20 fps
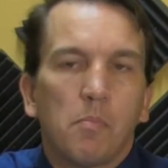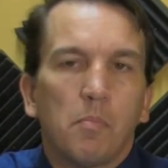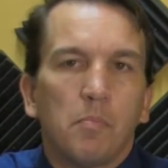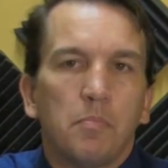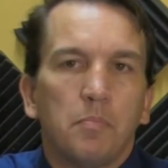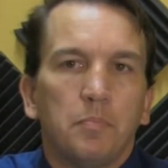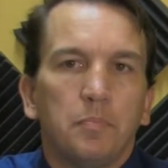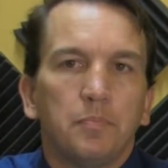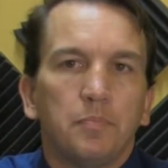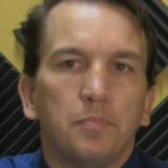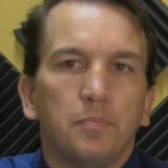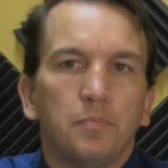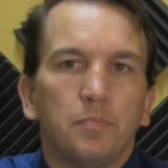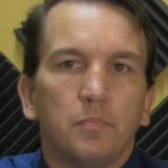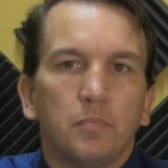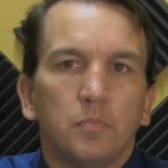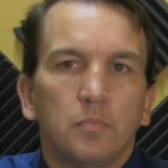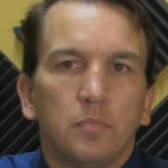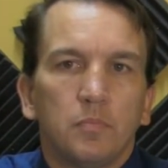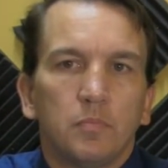
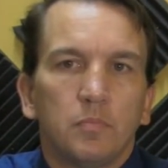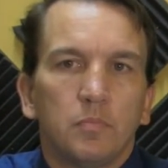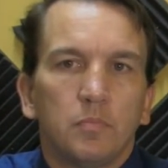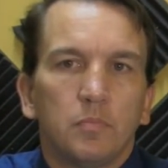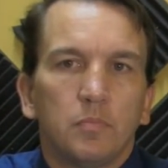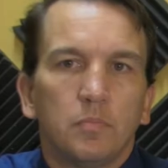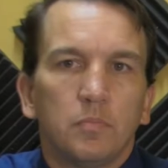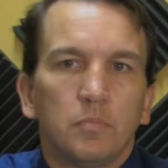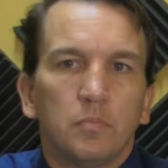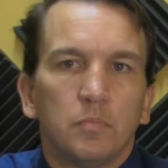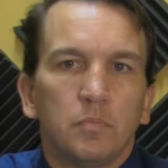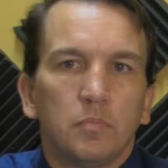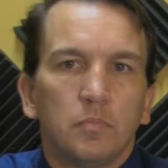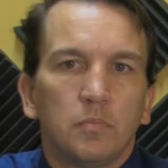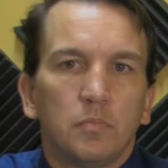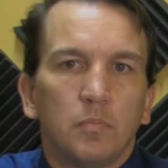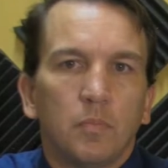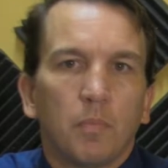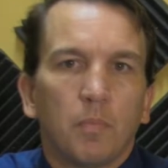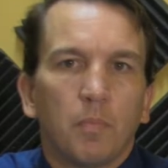
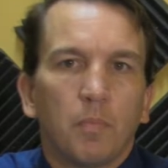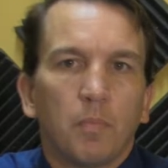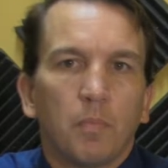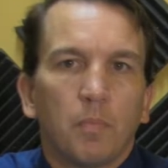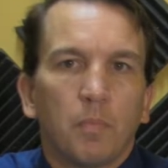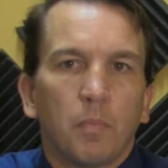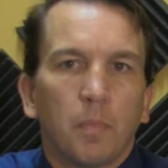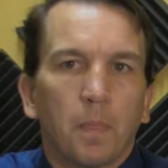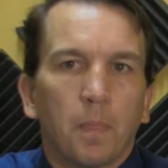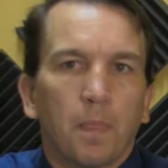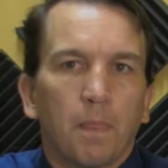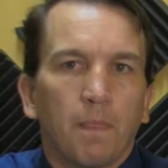The person shown says nothing.